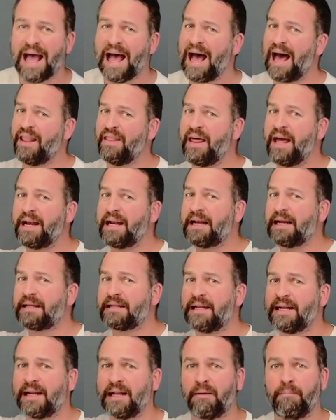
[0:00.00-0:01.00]
and then click
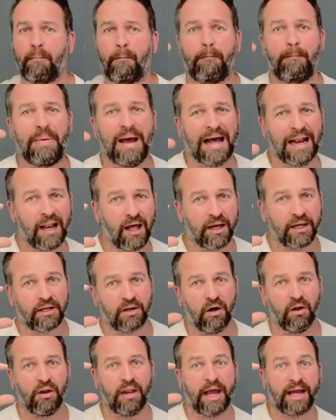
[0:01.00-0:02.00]
the little bell
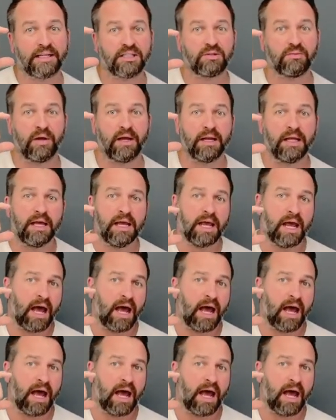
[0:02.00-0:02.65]
icon next to it.